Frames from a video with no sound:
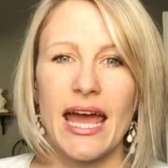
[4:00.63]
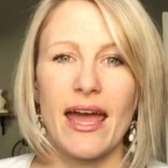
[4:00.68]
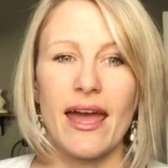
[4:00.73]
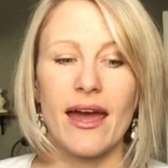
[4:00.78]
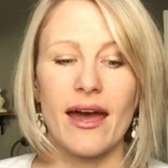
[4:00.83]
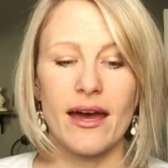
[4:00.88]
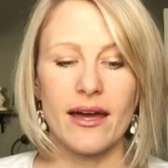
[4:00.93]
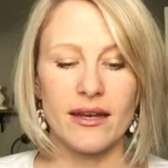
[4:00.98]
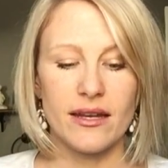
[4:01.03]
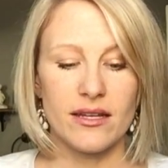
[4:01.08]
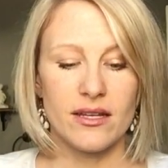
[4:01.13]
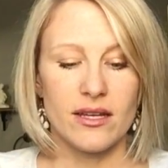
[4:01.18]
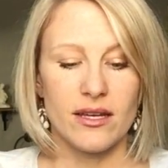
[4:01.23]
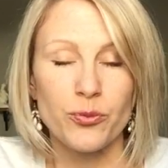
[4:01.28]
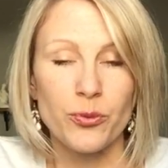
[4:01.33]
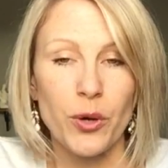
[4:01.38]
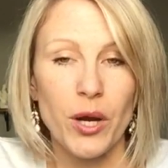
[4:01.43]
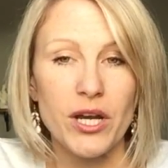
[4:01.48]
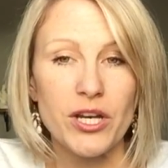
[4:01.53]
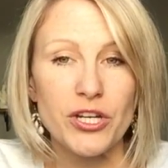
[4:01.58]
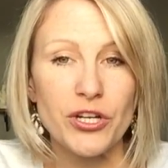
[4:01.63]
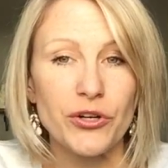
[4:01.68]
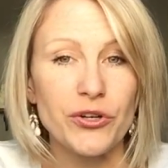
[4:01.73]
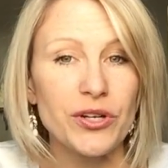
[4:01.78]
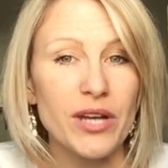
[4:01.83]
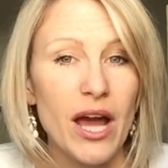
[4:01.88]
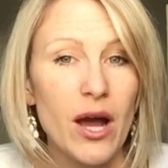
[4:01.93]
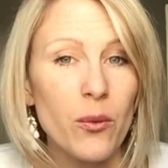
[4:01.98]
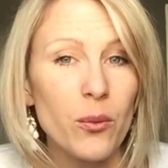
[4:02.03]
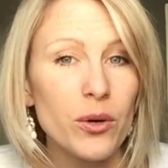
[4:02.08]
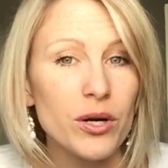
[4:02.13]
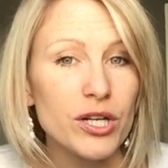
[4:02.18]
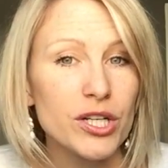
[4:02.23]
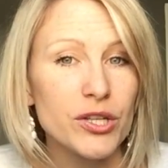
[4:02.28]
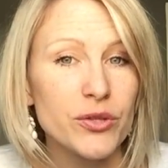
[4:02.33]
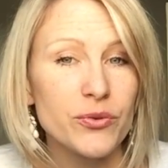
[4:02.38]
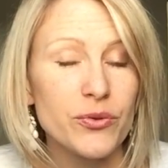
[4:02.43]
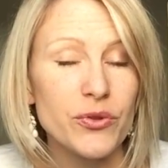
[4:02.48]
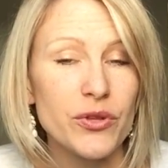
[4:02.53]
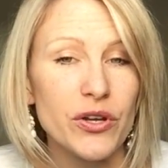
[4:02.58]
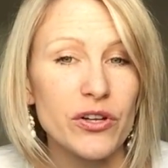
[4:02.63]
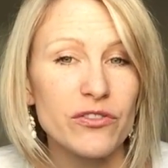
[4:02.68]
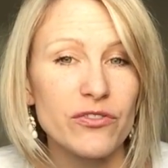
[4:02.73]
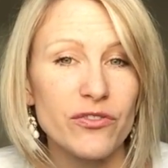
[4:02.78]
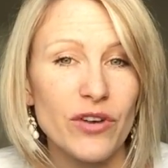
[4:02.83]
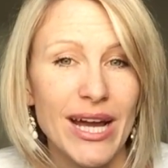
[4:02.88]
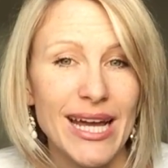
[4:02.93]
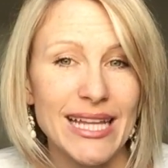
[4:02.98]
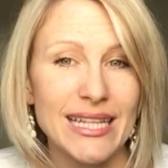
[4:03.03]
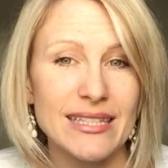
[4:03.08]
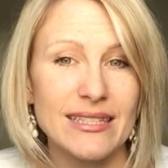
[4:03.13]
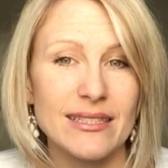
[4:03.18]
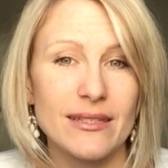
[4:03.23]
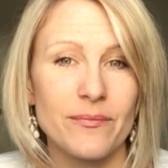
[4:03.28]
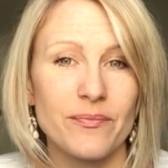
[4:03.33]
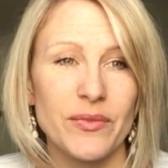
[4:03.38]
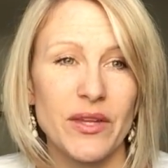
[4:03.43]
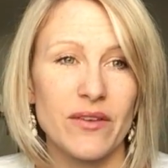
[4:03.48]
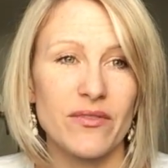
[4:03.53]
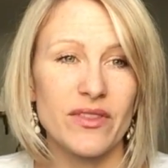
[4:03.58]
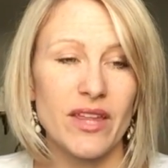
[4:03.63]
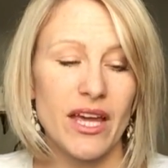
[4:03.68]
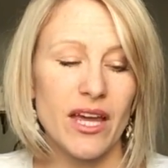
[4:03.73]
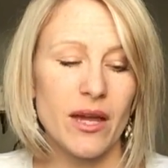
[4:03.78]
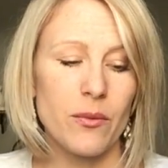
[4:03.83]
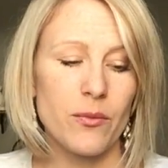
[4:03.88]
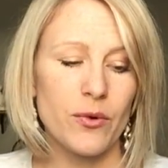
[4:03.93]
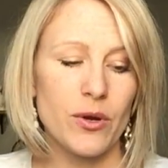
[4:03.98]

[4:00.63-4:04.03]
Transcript: and spread your network through their friends. If they